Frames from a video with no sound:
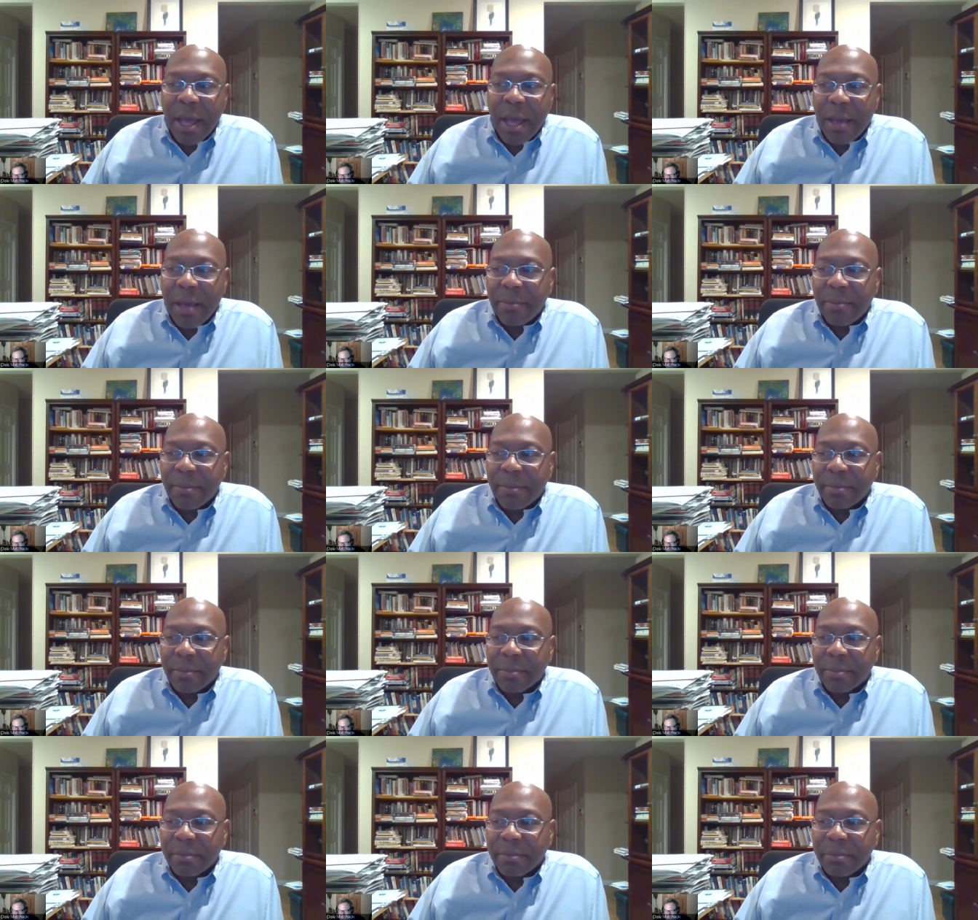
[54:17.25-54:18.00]

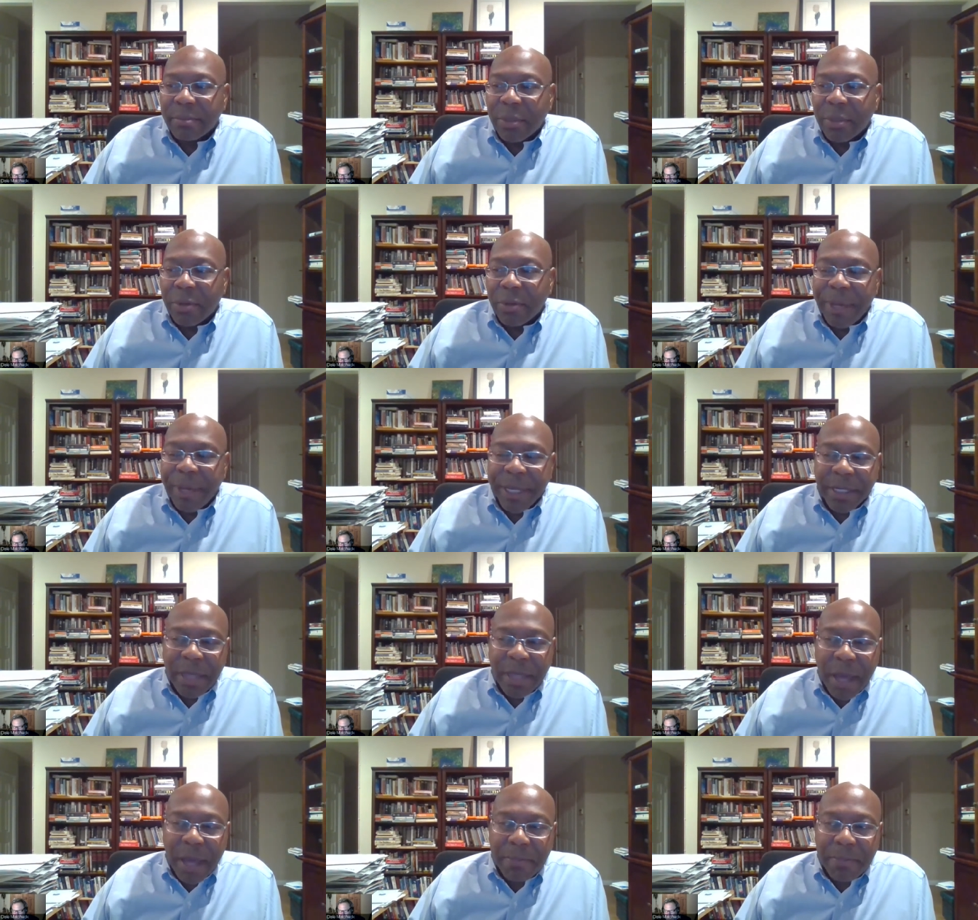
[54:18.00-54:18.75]
Um, they're
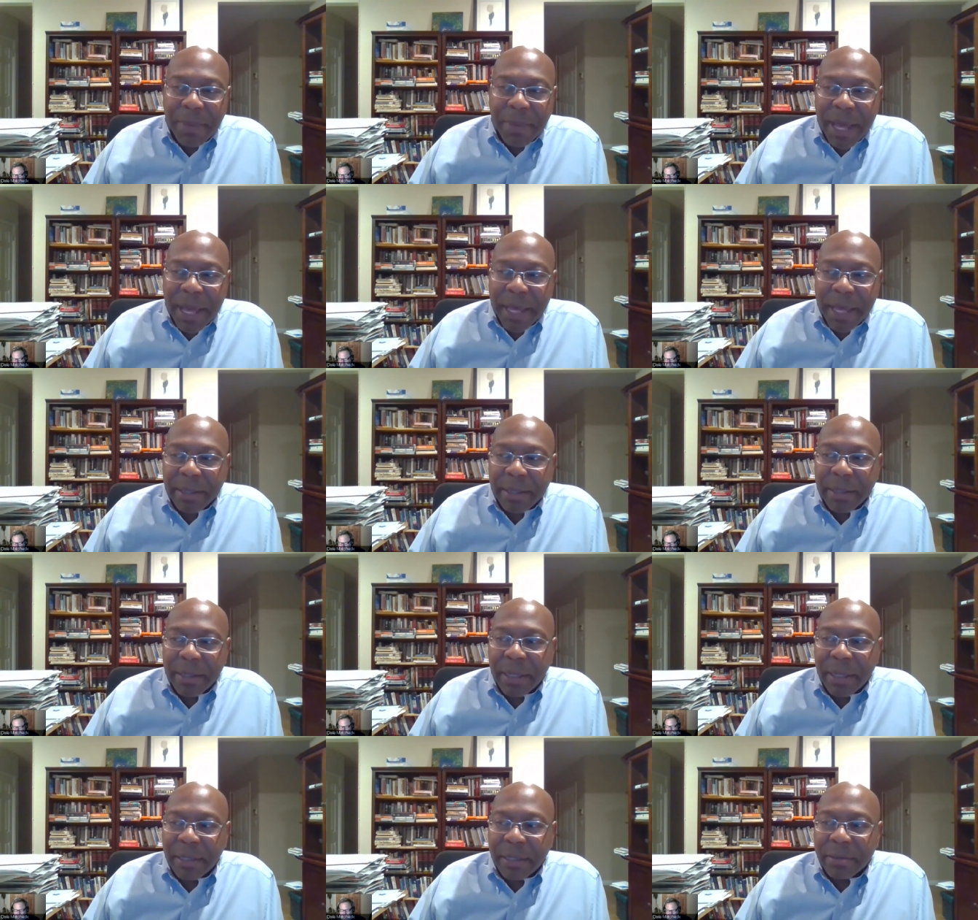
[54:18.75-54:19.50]
picked up by
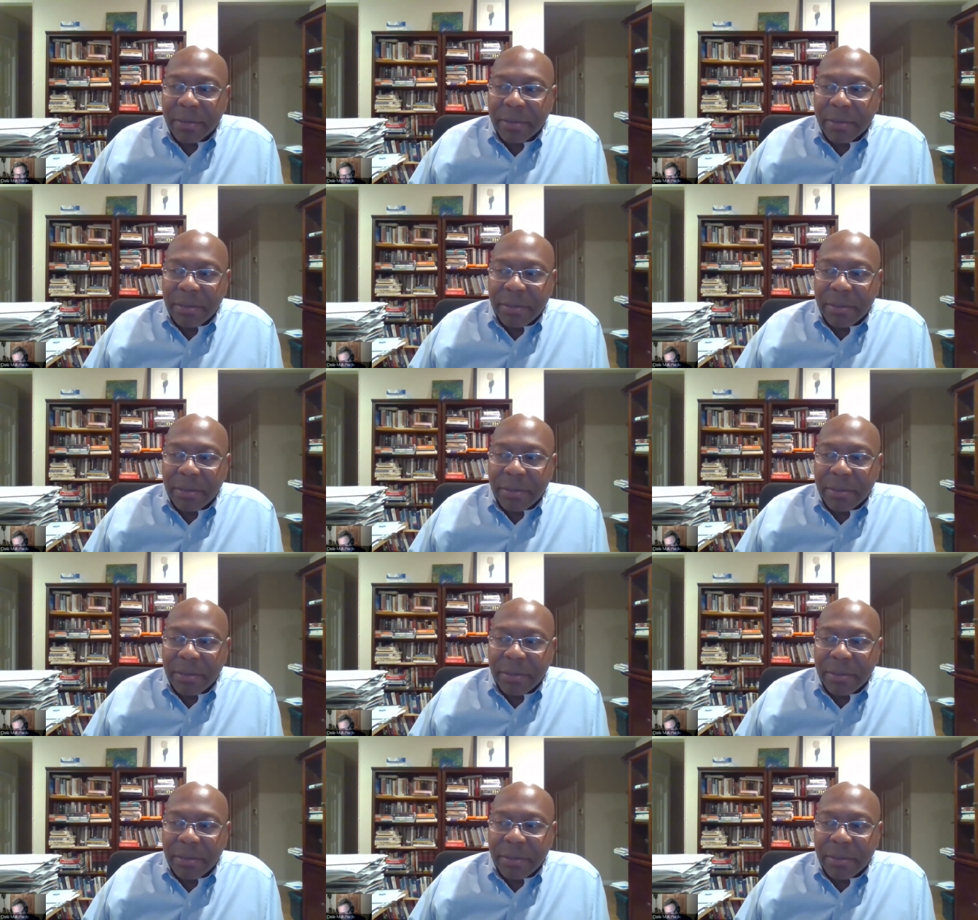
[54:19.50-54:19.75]
uh,